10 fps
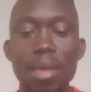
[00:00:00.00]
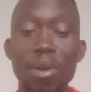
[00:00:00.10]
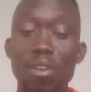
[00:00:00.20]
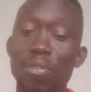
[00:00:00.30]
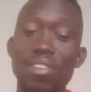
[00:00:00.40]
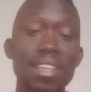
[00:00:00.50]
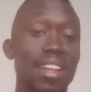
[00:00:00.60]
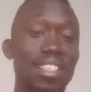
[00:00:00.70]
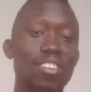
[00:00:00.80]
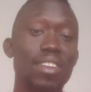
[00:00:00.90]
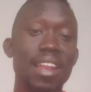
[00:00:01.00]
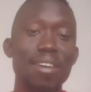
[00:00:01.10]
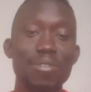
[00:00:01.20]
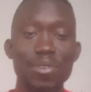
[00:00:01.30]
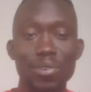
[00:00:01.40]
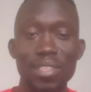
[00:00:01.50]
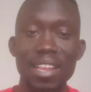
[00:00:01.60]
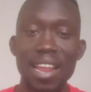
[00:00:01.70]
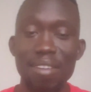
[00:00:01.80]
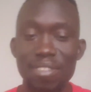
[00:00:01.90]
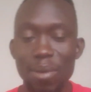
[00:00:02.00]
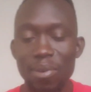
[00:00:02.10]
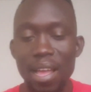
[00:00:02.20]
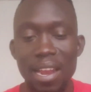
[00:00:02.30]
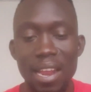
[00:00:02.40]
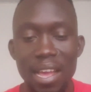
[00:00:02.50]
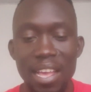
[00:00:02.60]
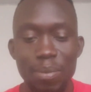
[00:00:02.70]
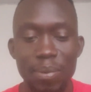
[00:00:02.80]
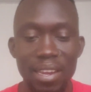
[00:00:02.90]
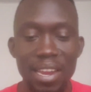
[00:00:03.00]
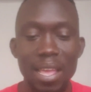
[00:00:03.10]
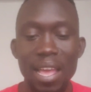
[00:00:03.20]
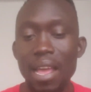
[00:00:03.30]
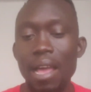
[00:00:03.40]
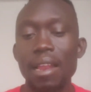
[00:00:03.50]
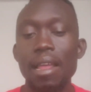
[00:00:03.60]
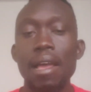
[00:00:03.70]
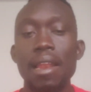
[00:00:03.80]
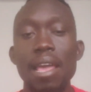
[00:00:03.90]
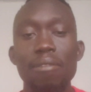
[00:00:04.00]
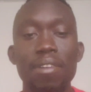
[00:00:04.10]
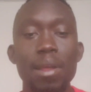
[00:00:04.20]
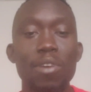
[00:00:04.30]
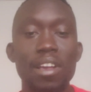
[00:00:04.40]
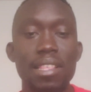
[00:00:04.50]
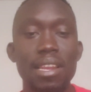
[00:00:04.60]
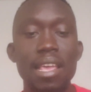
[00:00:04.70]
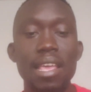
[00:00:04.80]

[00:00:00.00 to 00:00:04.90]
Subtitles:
But of course, that is not enough. You still have some other aspect like frameworks